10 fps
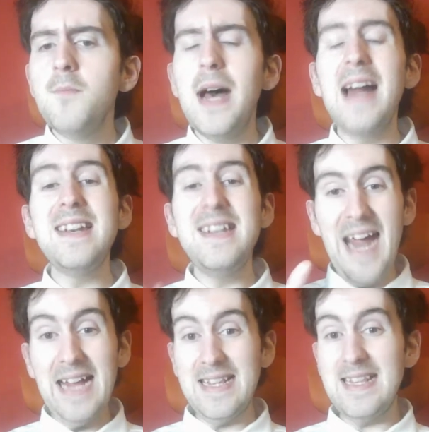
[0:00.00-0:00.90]
But at
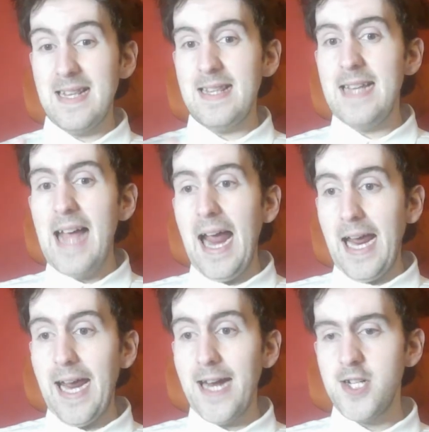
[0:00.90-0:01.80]
this
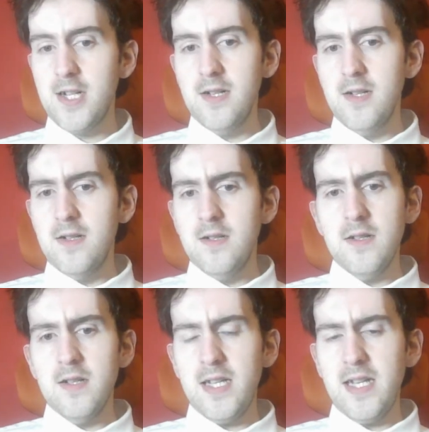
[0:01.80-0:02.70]
stage,
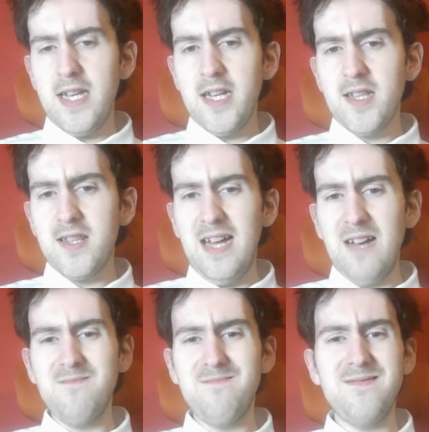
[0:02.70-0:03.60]
you're just like,
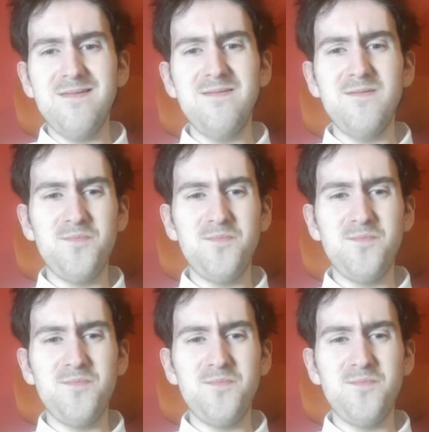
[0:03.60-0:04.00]
well,